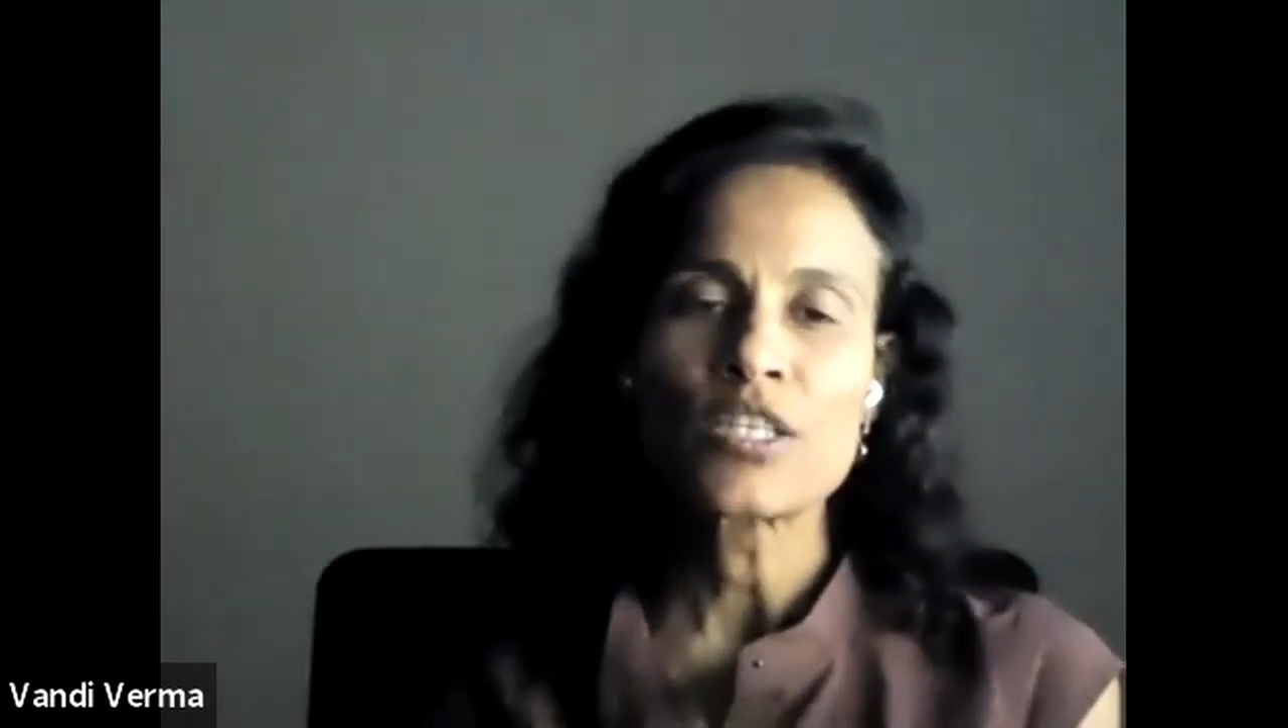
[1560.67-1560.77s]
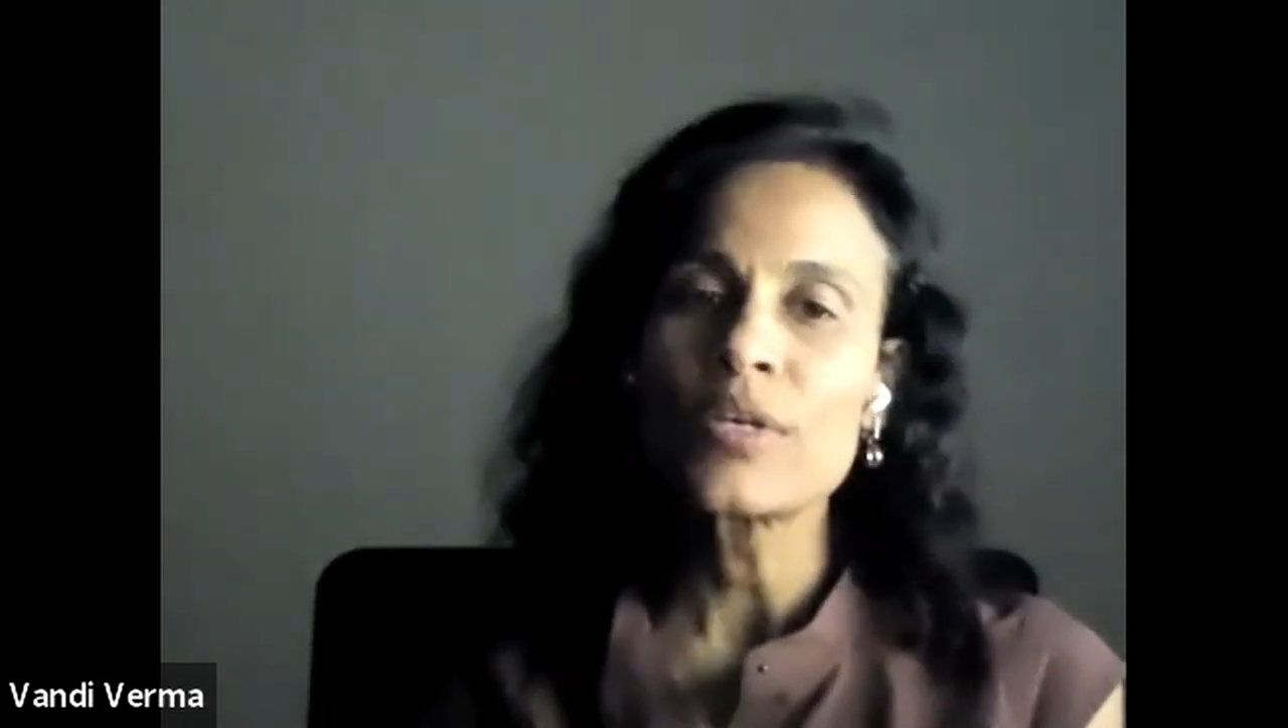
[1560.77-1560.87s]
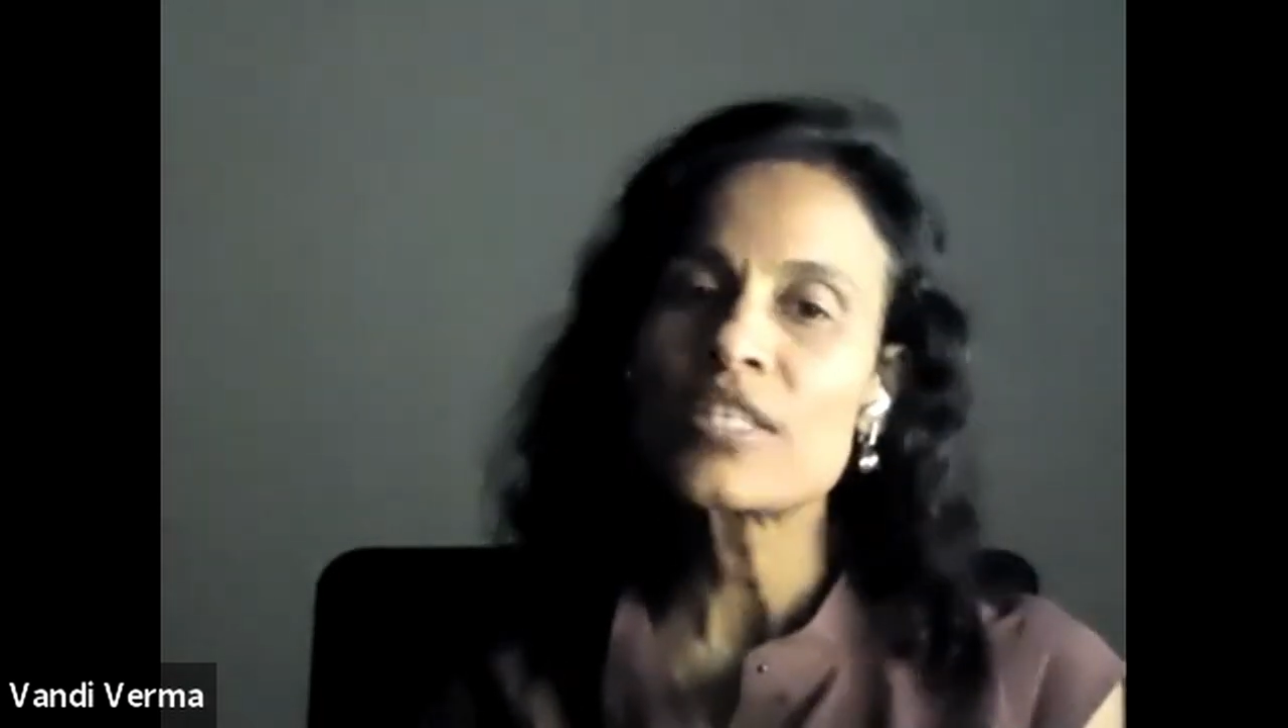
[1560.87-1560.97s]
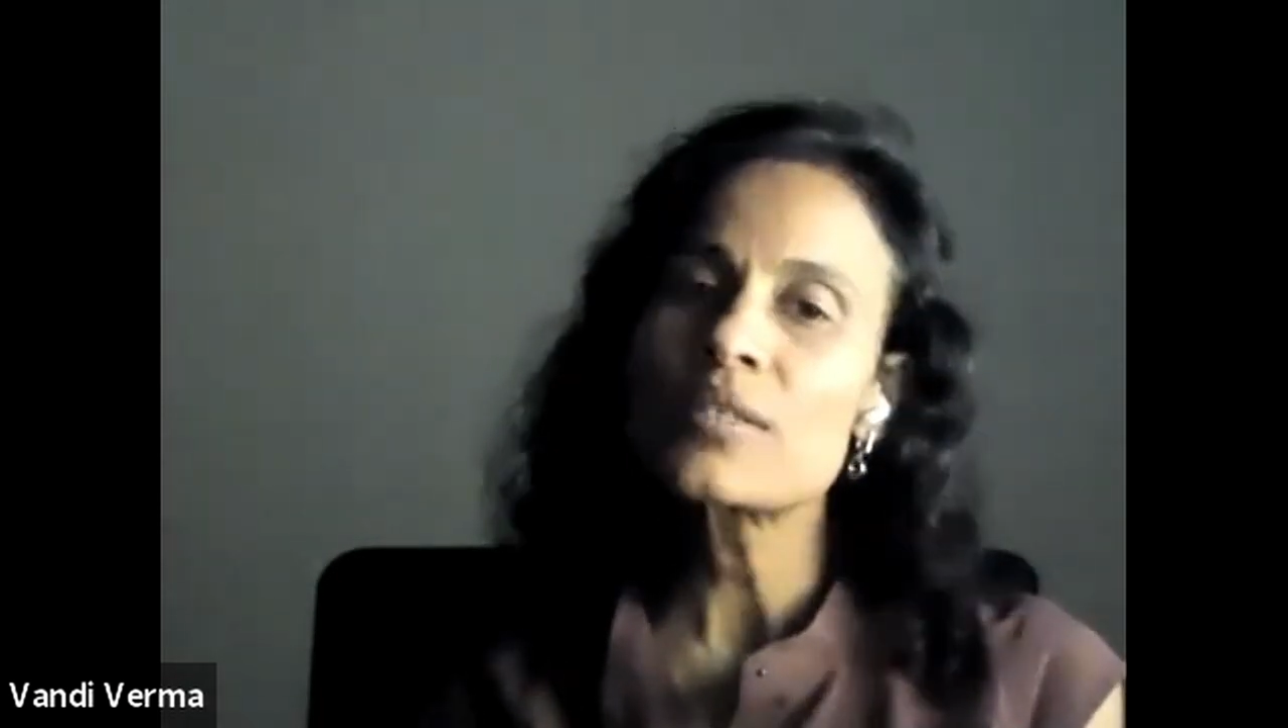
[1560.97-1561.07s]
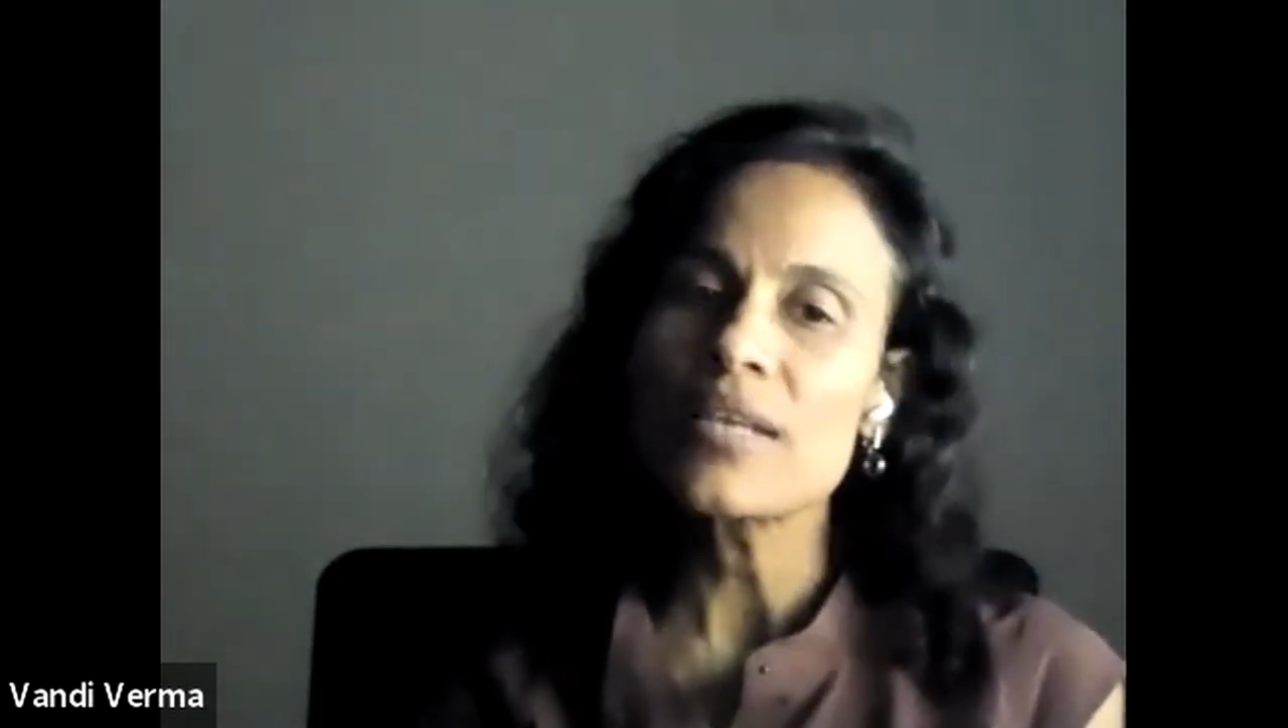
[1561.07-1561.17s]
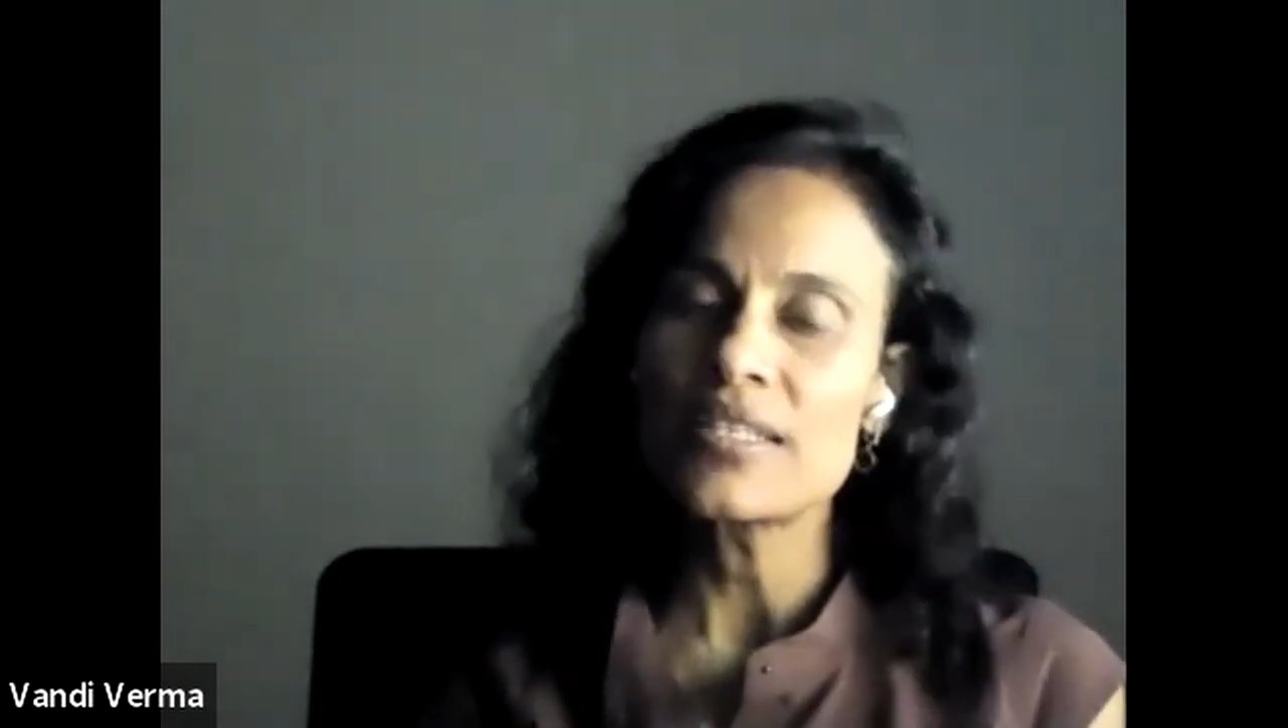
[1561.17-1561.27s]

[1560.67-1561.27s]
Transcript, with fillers: So it's